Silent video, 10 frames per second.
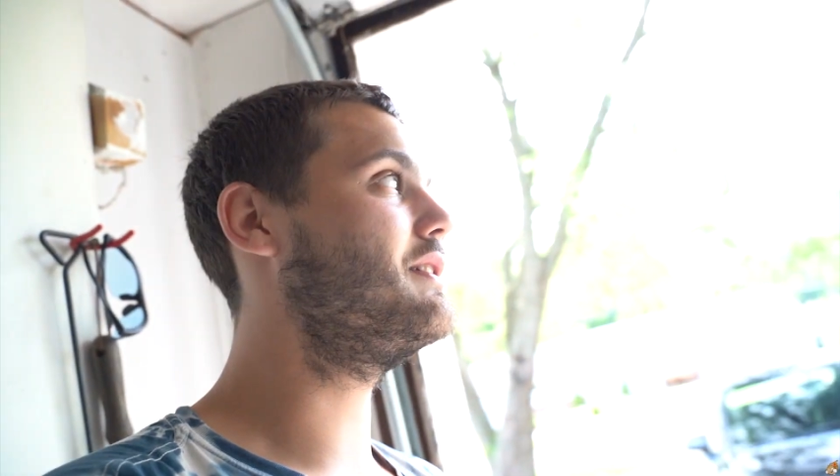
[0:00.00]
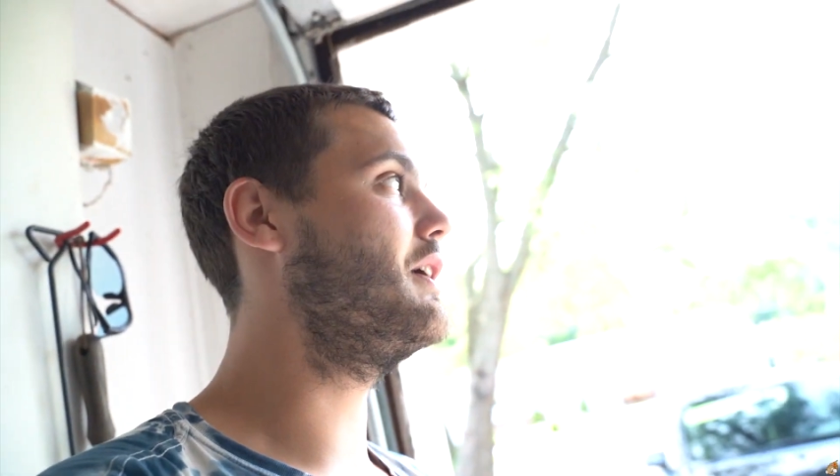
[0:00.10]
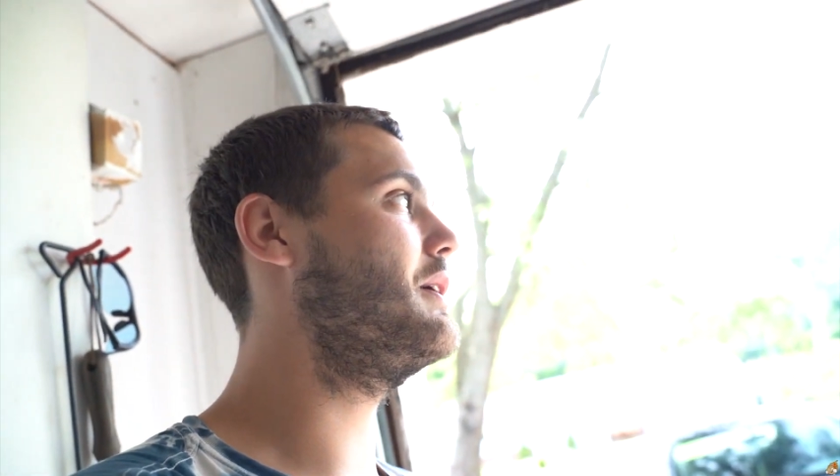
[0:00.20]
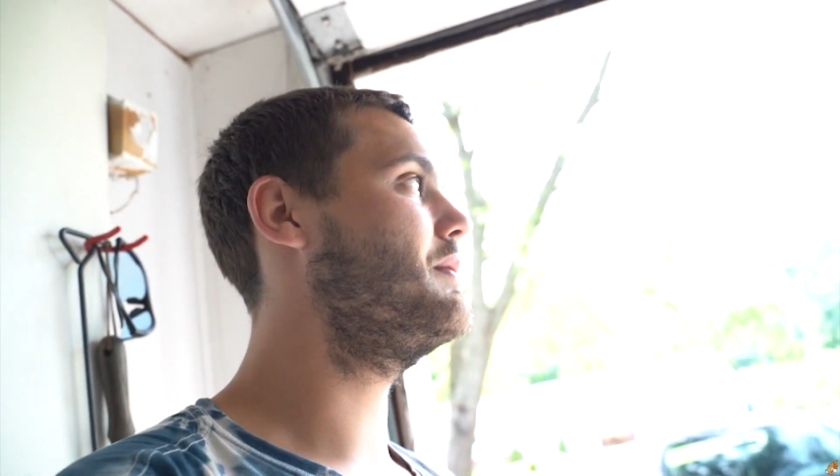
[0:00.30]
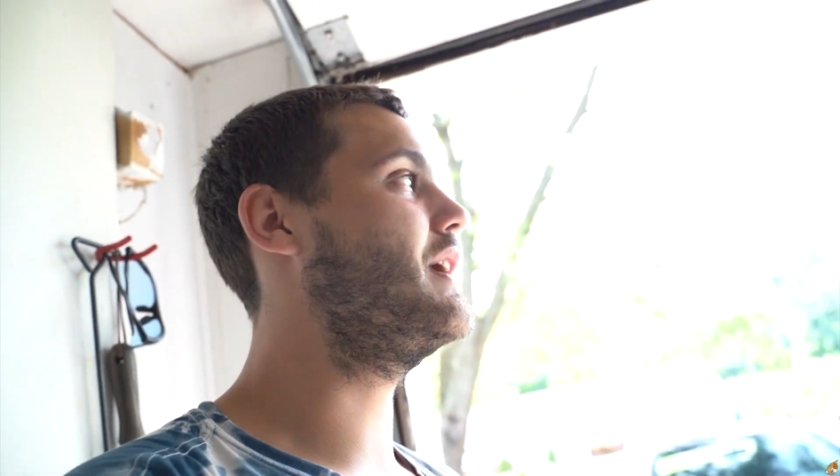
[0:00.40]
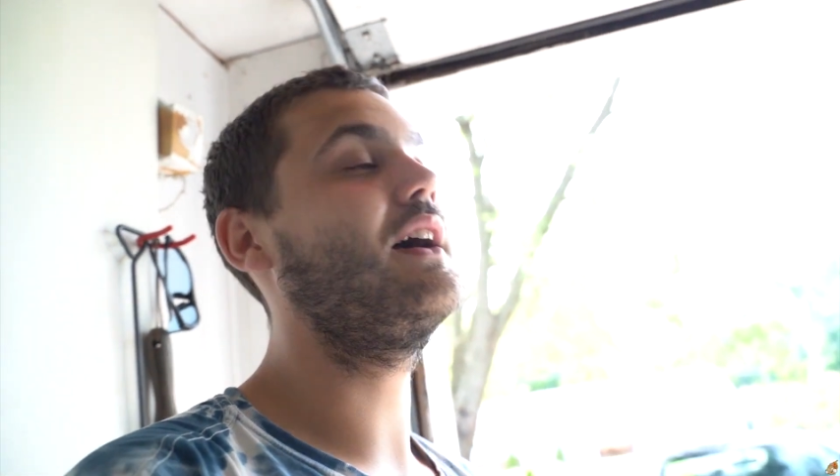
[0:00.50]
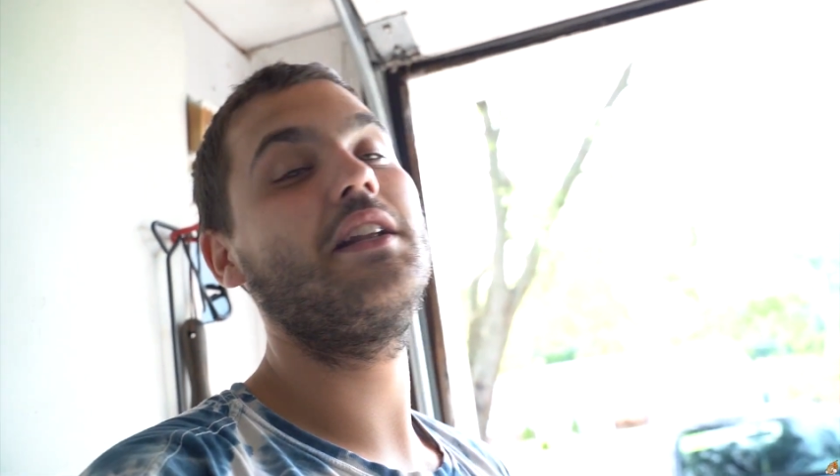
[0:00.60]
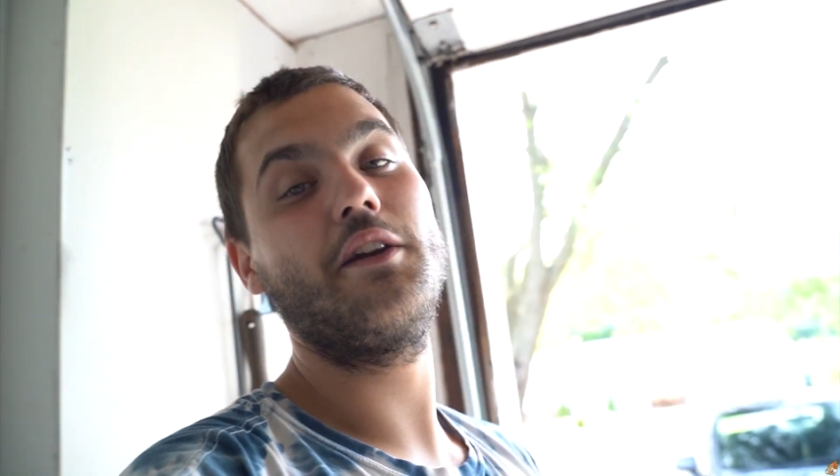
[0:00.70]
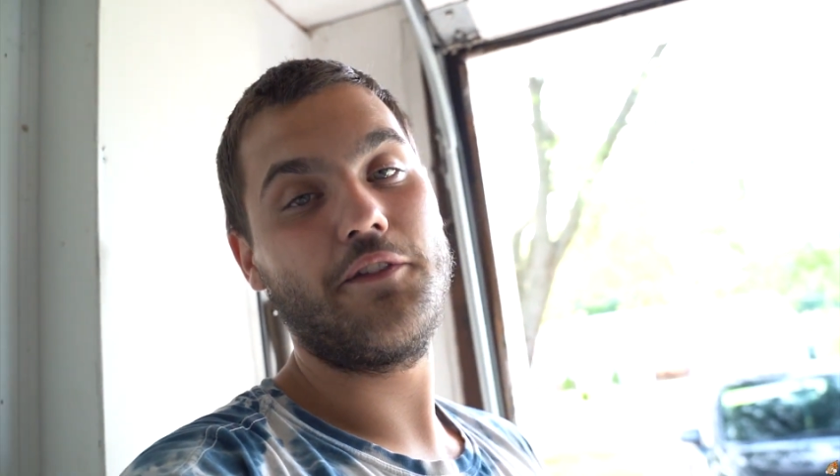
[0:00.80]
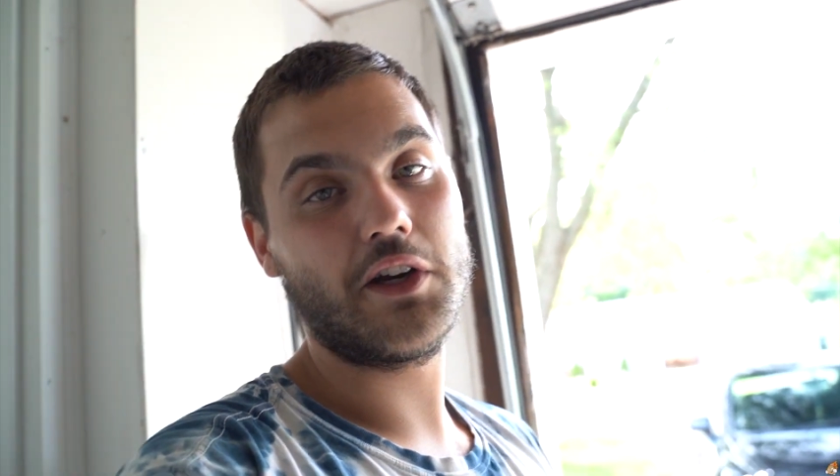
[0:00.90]
So yeah, I
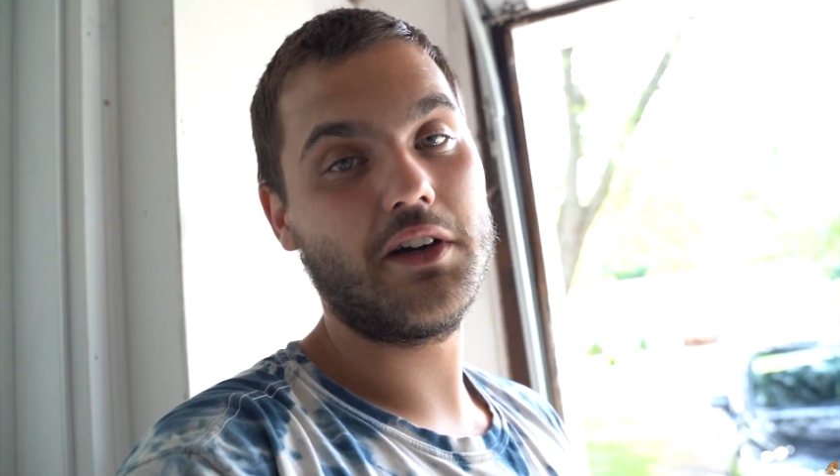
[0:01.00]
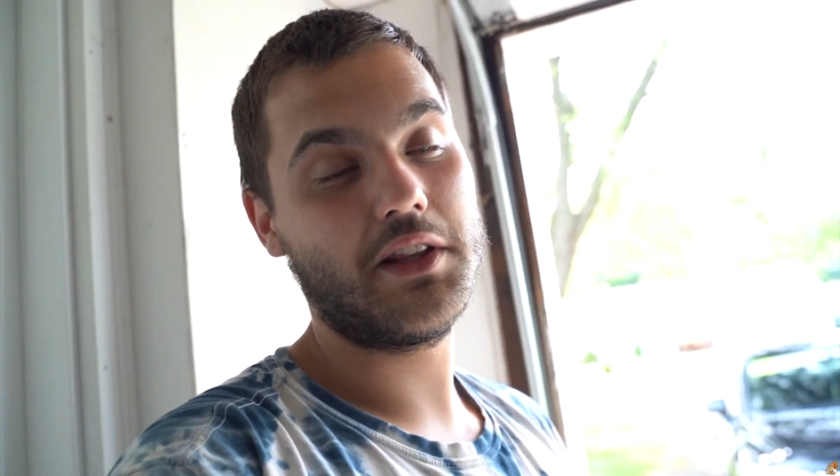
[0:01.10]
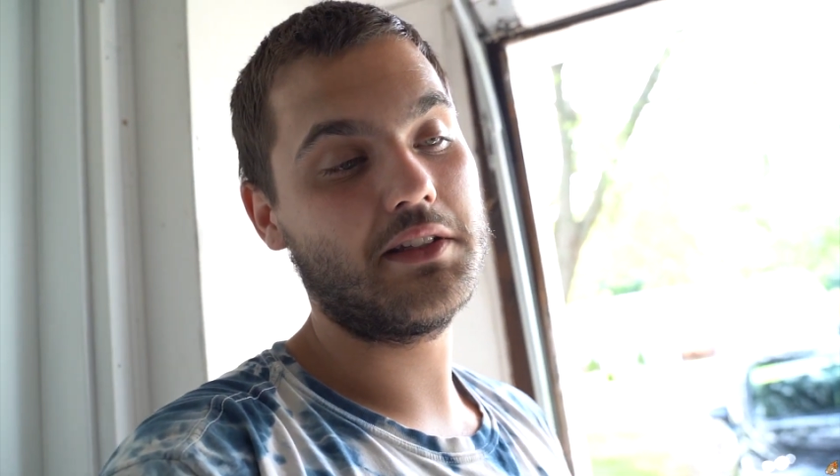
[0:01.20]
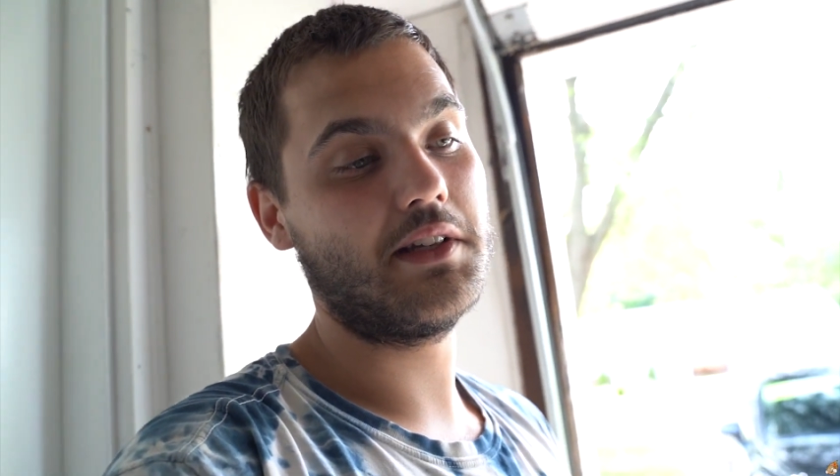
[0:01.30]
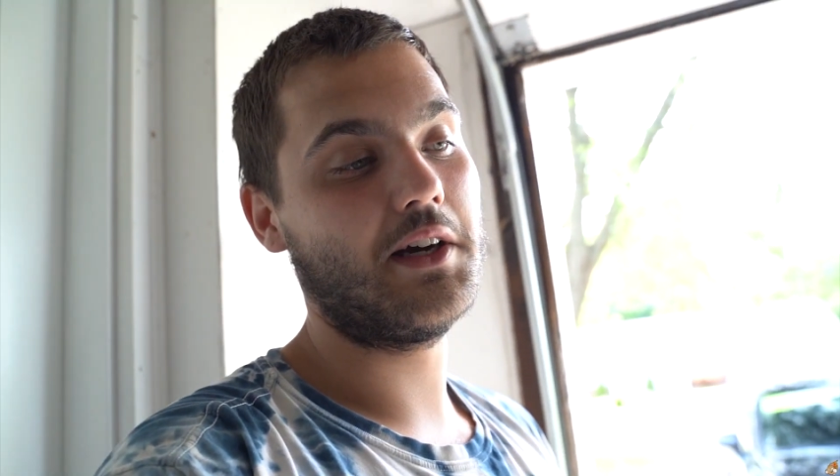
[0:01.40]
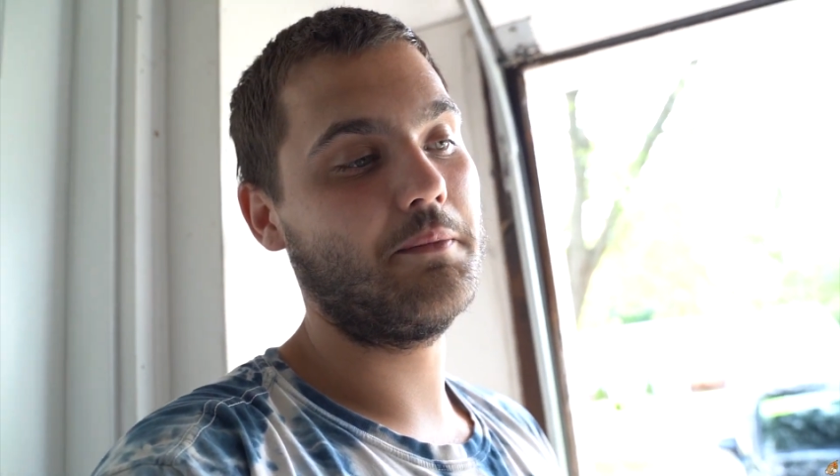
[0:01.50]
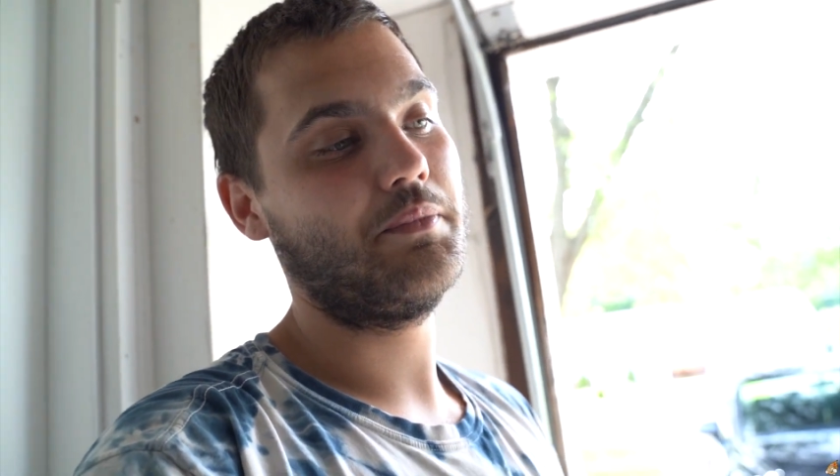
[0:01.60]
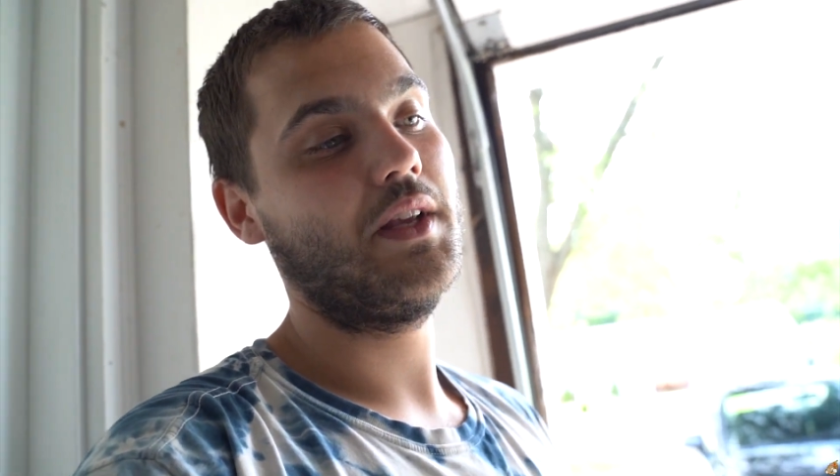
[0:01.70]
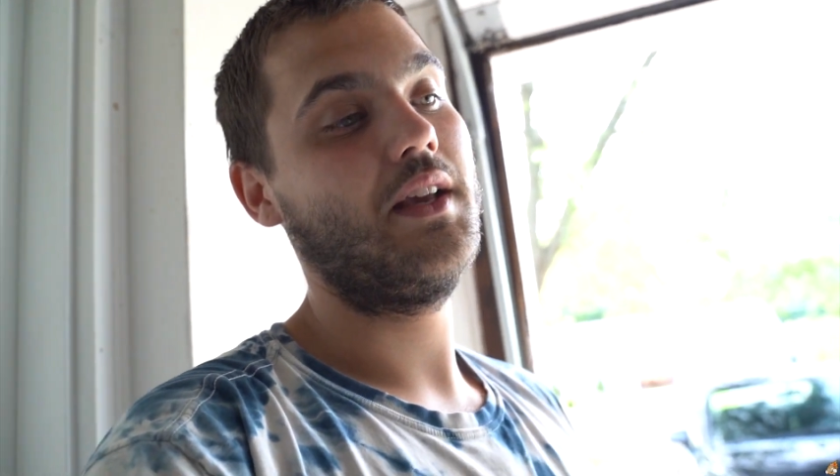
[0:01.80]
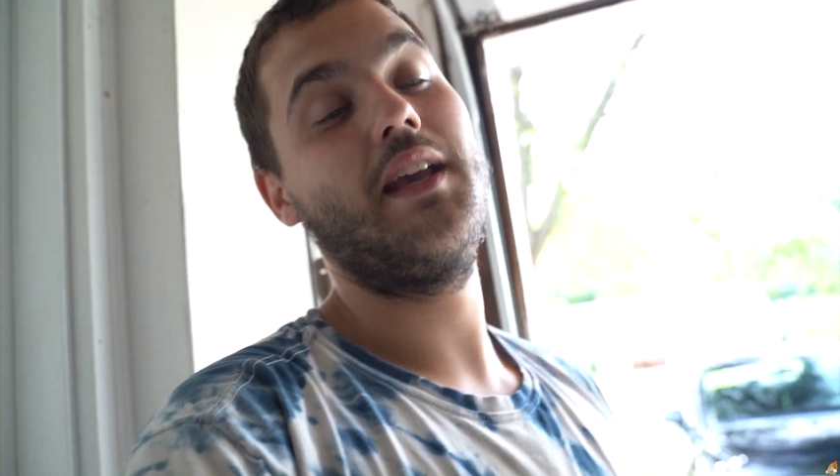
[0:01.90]
need to figure things out
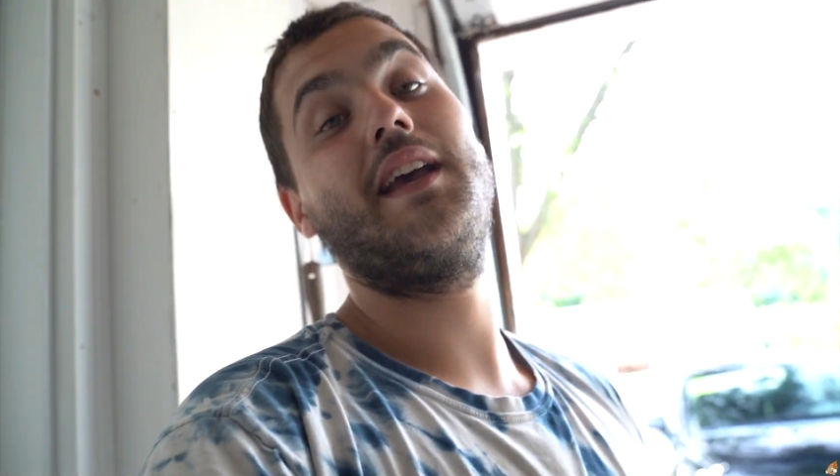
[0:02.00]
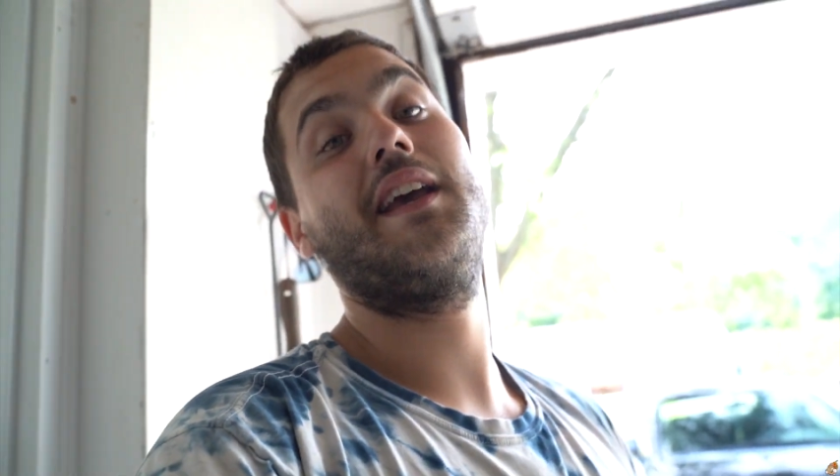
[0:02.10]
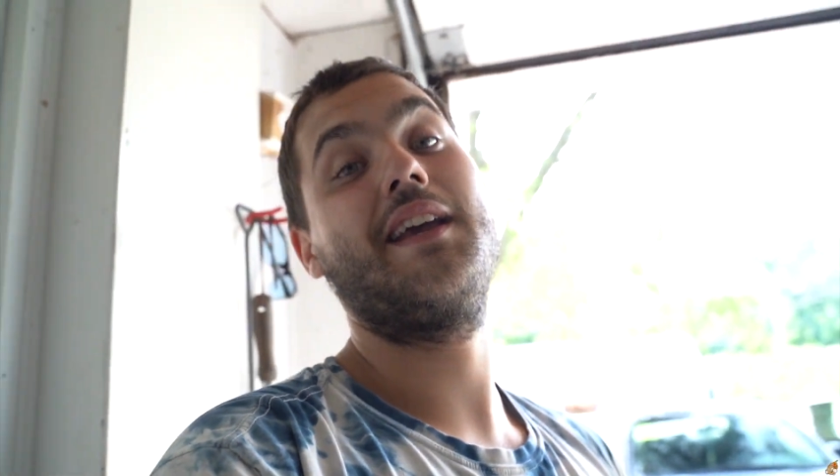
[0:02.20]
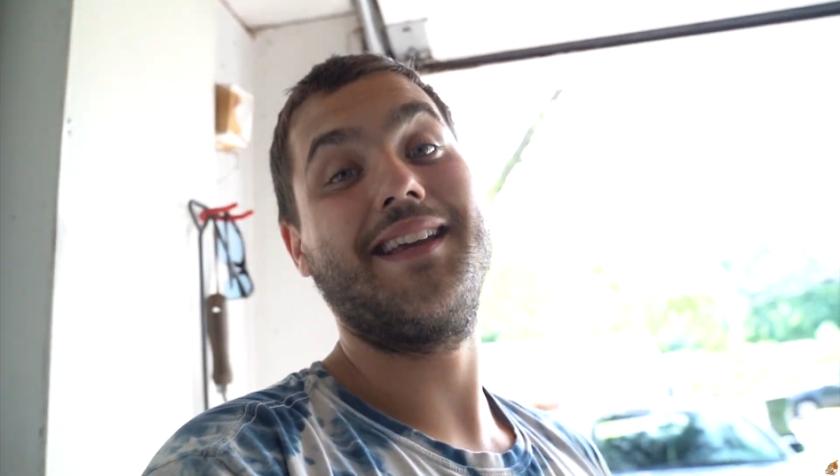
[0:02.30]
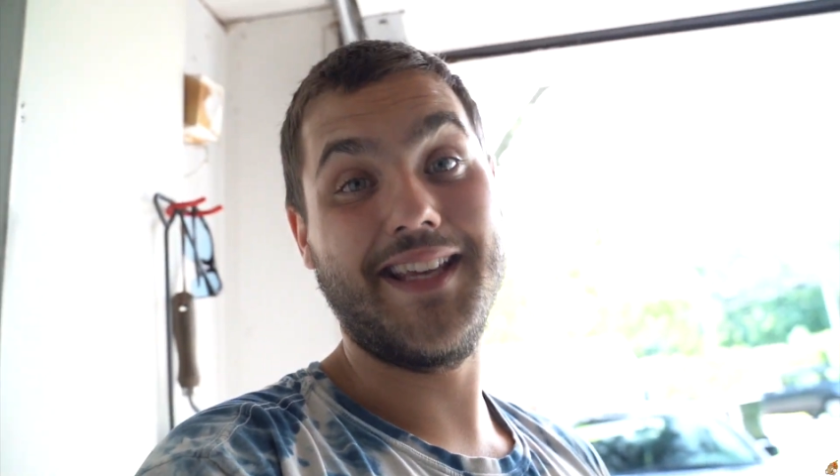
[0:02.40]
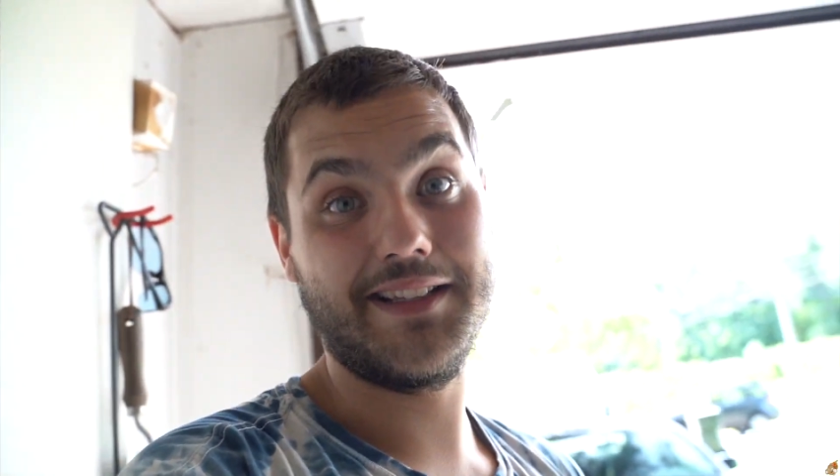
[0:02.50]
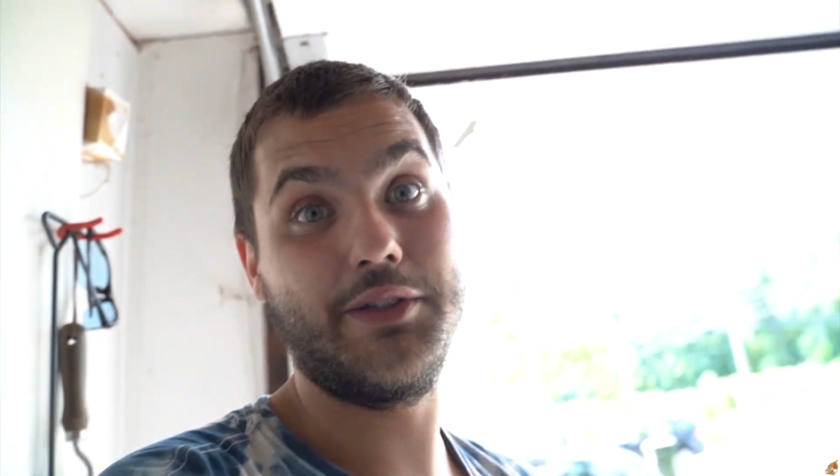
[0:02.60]
and get